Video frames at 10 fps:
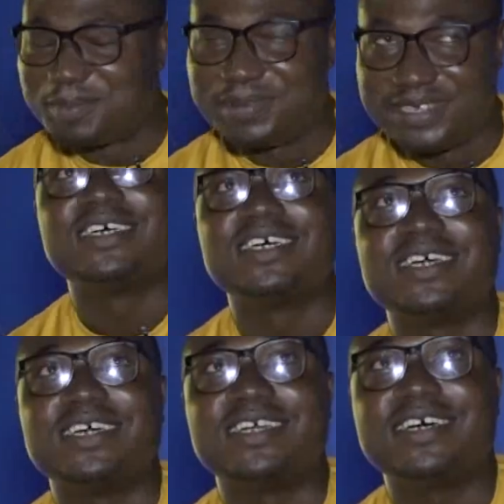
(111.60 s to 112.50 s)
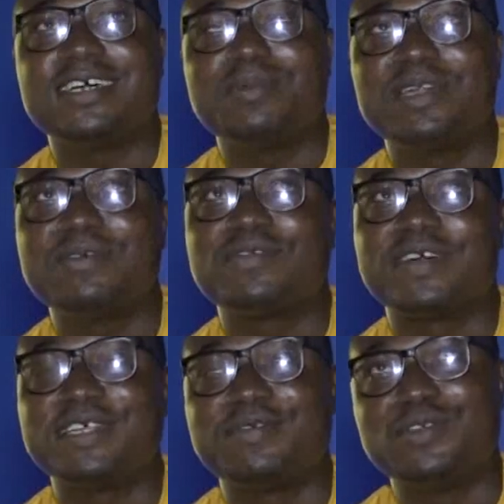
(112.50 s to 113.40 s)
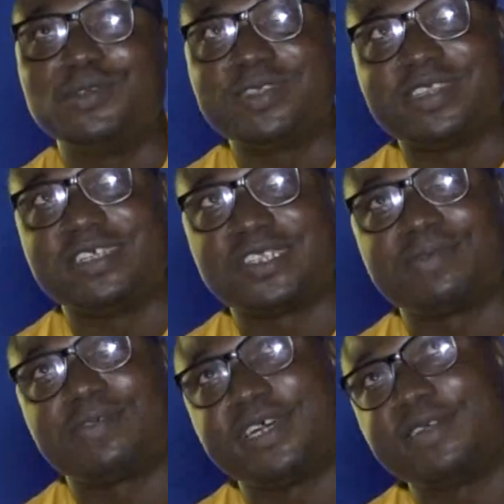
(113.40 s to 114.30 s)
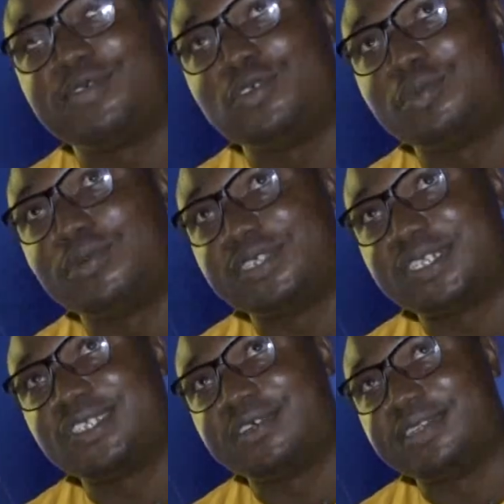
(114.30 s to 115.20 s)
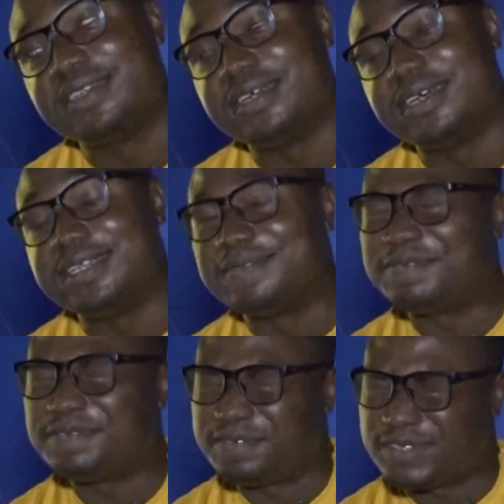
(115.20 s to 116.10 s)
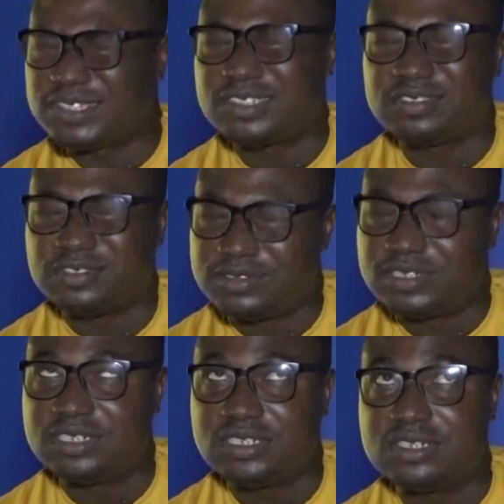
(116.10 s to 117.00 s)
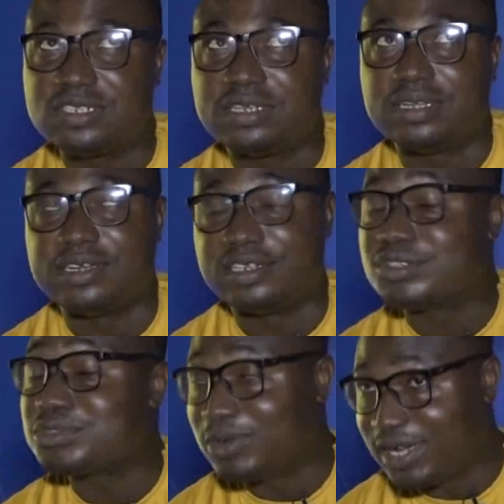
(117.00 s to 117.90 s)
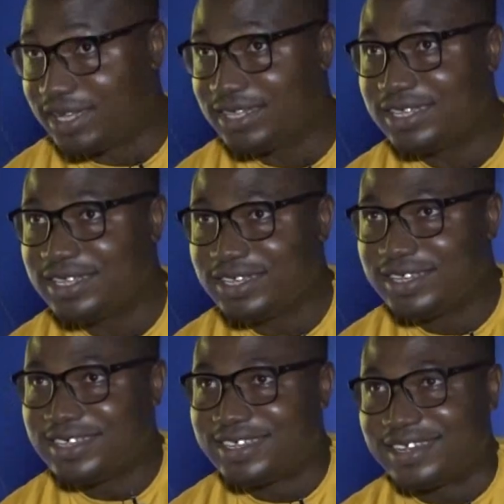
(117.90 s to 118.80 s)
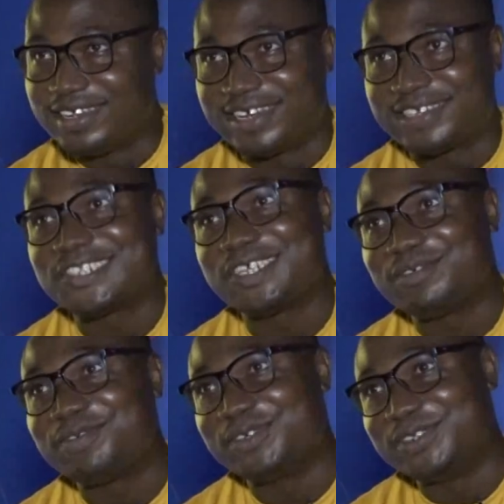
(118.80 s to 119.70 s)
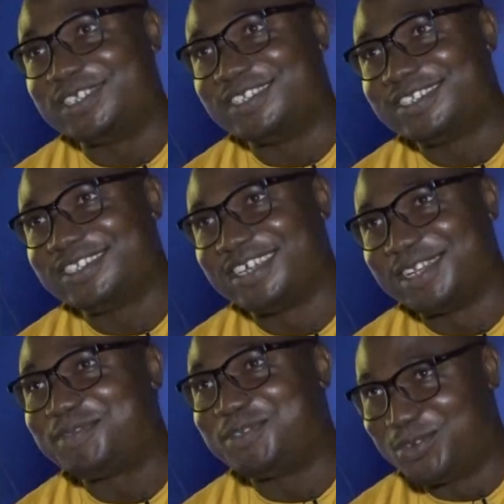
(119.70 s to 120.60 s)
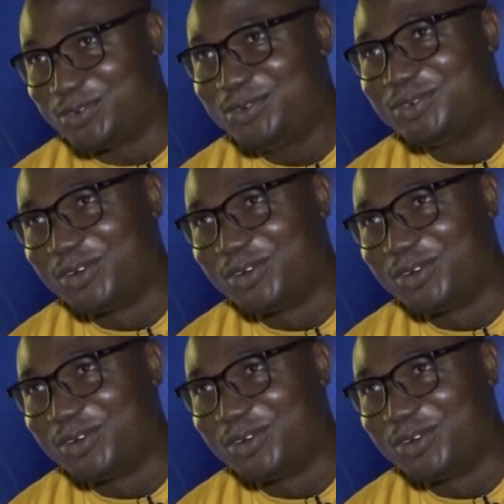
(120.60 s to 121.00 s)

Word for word: a bit. And I, I mean, I've tried a few things. I've tried a few projects here and there in fisheries and then in solar. And I can say I failed in, in a few